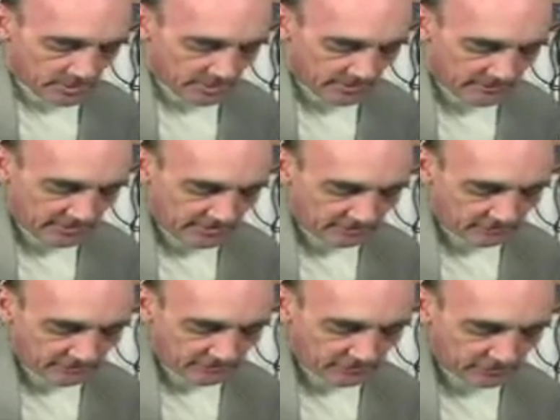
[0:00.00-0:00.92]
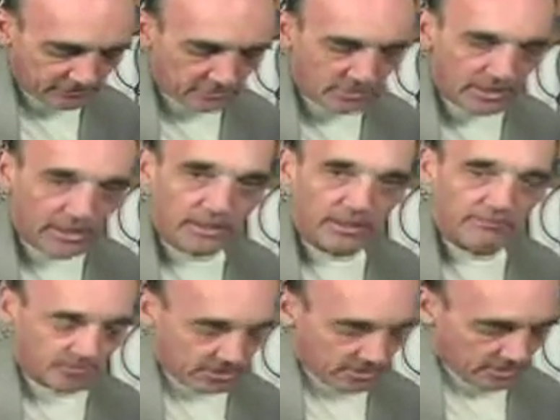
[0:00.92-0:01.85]
Now these ones too,
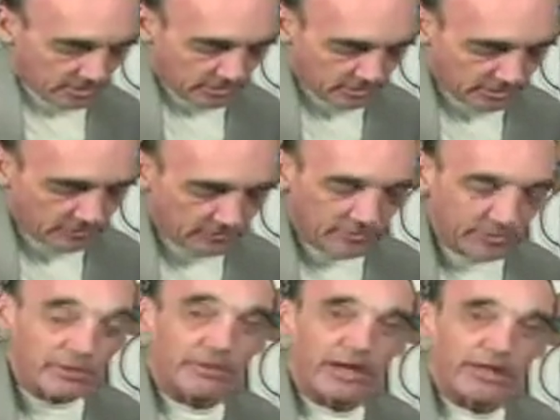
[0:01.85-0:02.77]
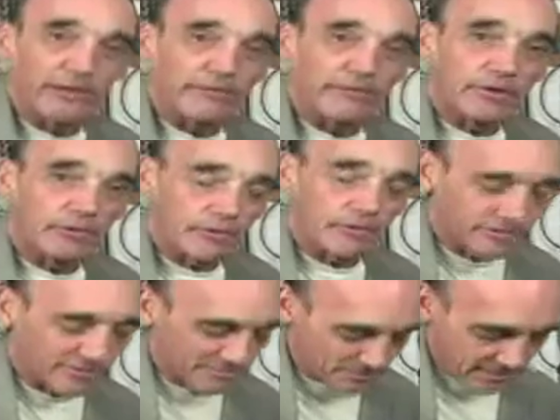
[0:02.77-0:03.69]
you can do a minor third with
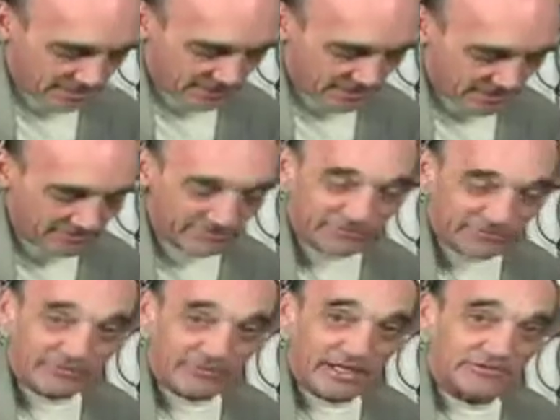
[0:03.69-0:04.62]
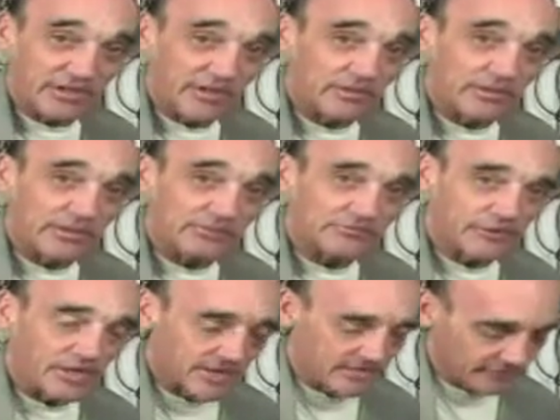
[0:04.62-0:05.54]
them, but it's kind of a stretch. I only
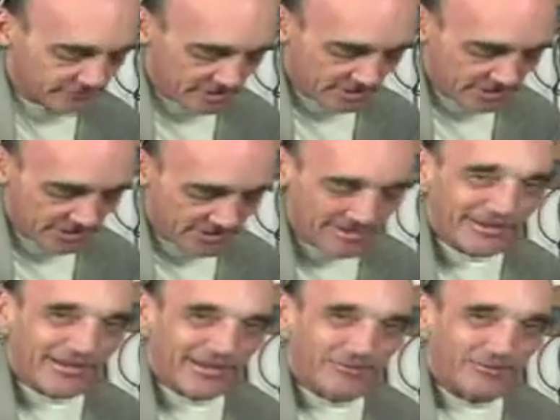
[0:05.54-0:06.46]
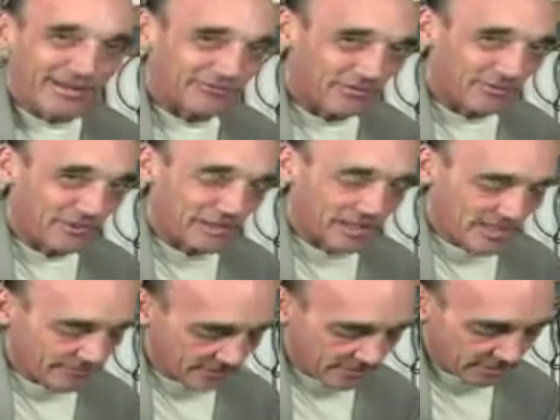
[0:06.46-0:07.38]
try this on when it's real
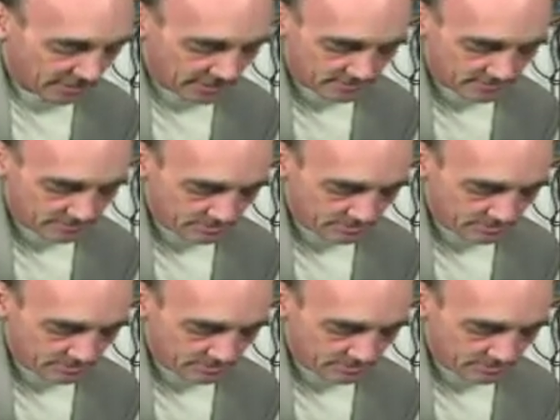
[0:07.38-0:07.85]
high on the neck.